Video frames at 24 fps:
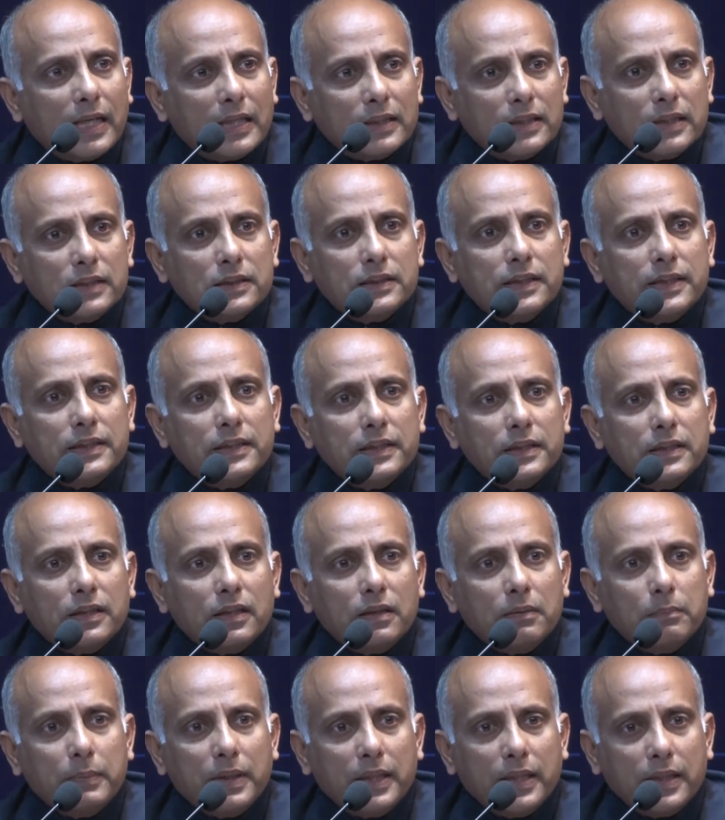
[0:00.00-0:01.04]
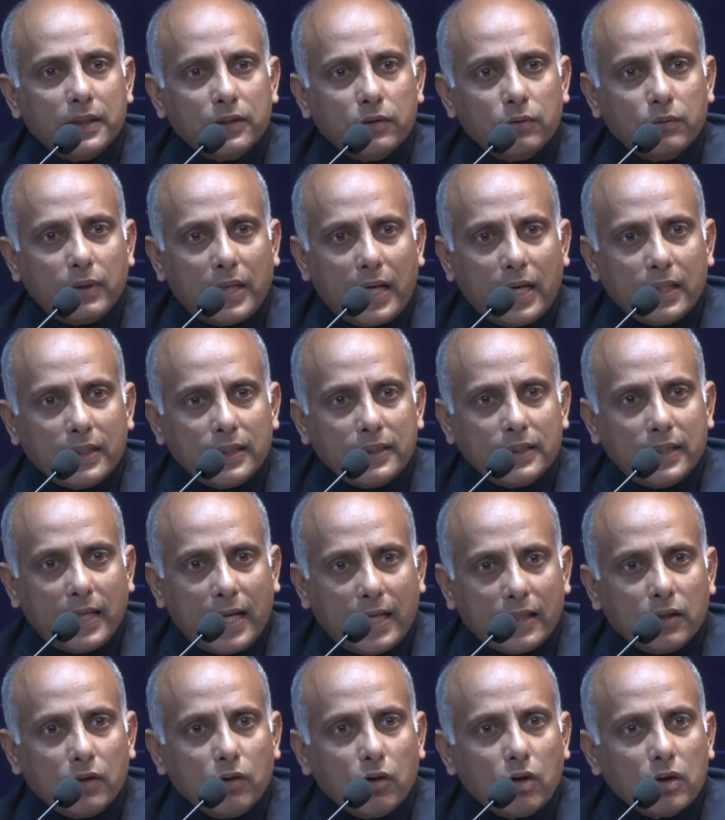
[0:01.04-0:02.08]
That is digital, meaning you had it the
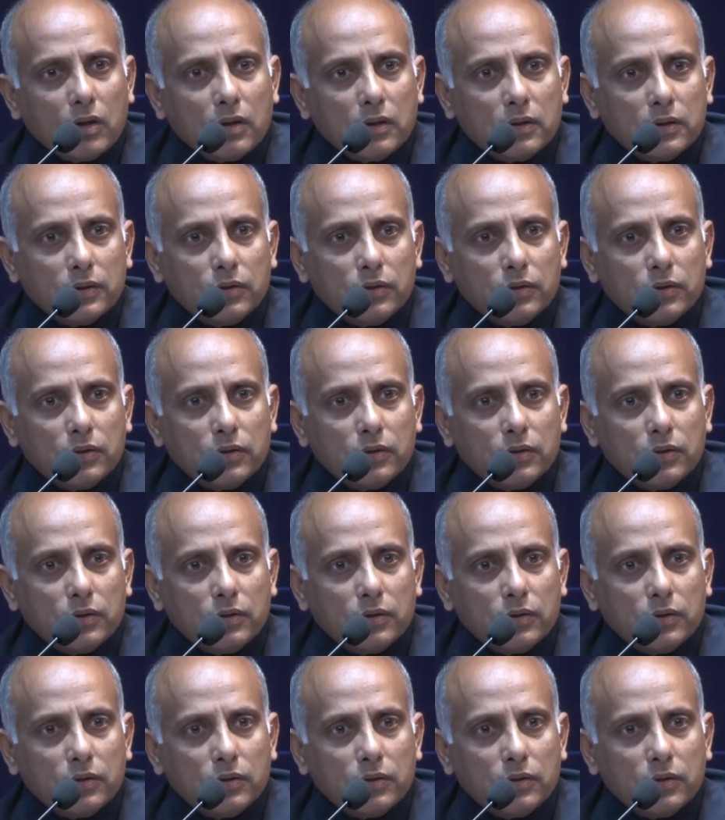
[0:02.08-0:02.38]
analog,